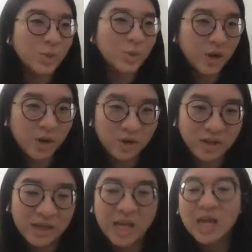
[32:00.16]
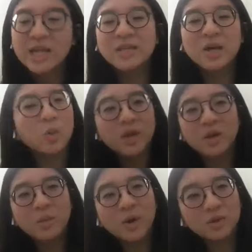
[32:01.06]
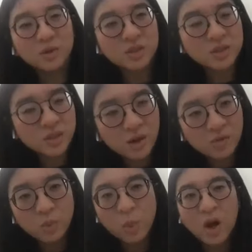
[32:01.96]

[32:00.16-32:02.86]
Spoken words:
to prepare, like tell me about yourself,